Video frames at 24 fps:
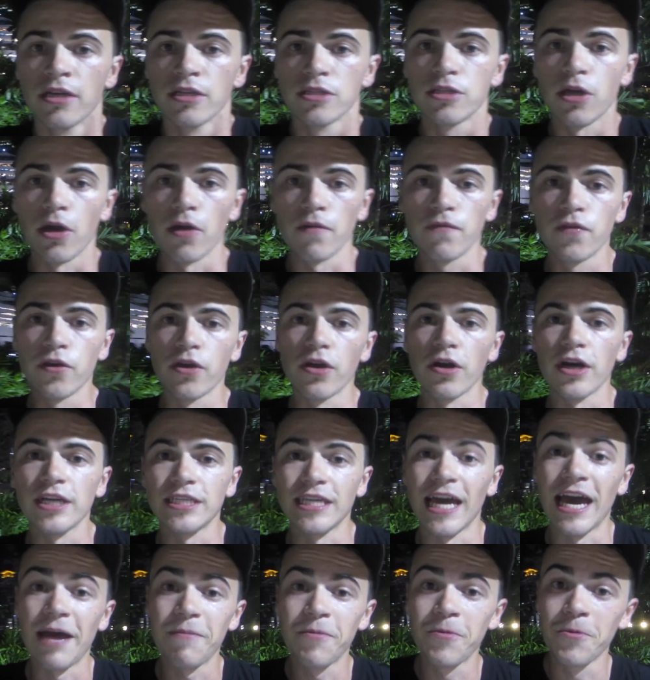So if you guys are
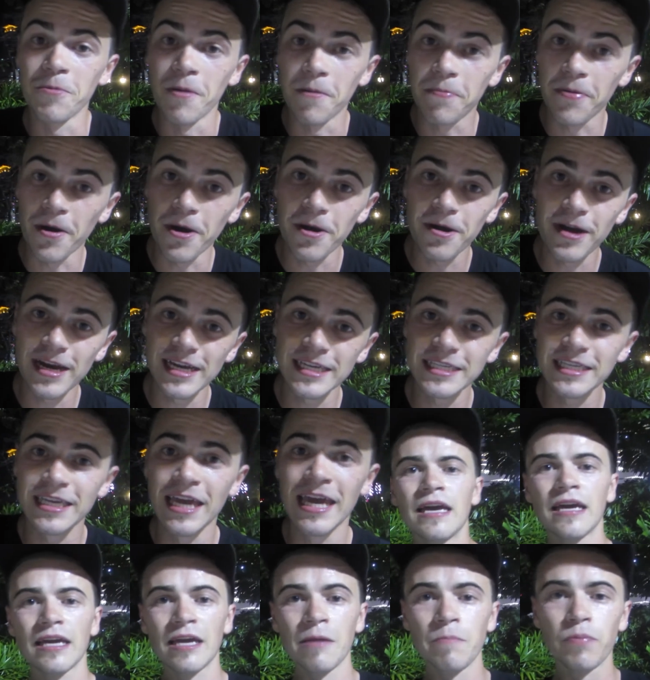happy with my progress,
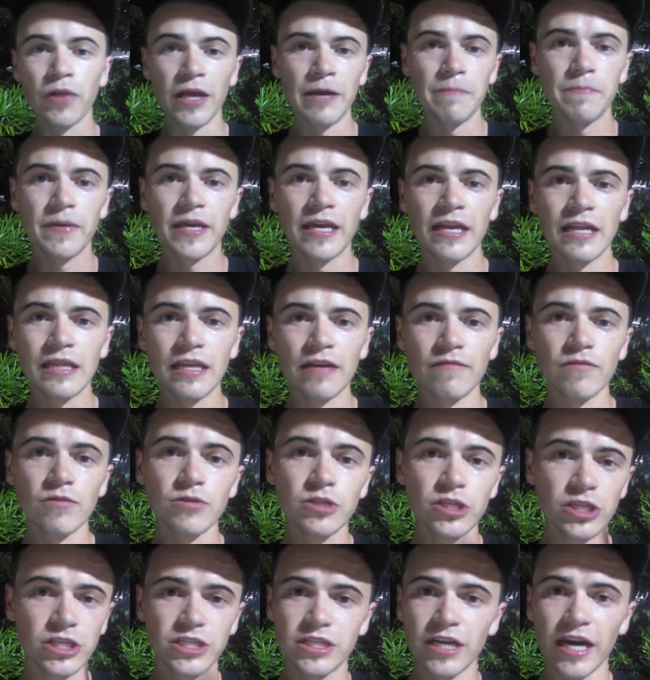complete beginner levels,
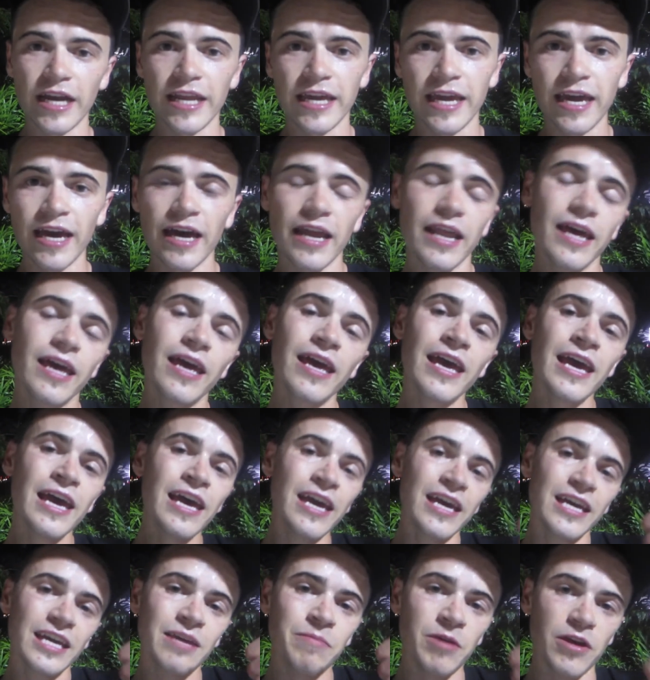just starting out,
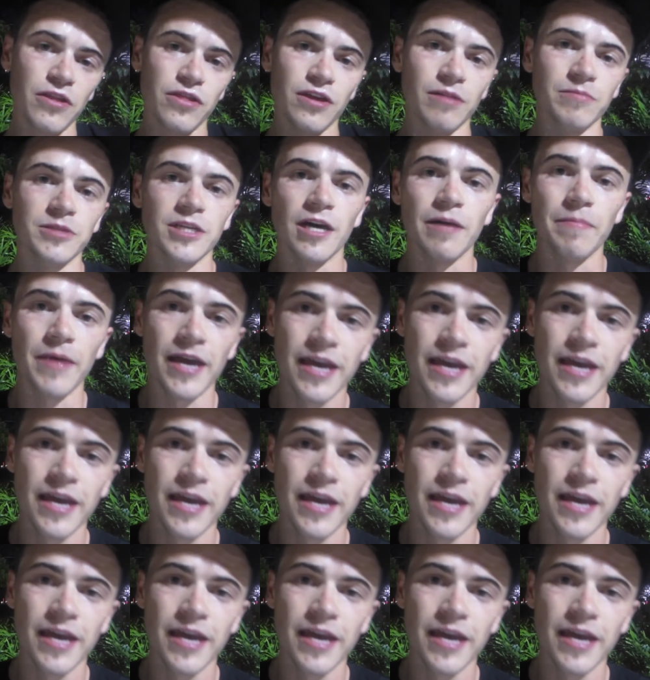give me a thumbs up.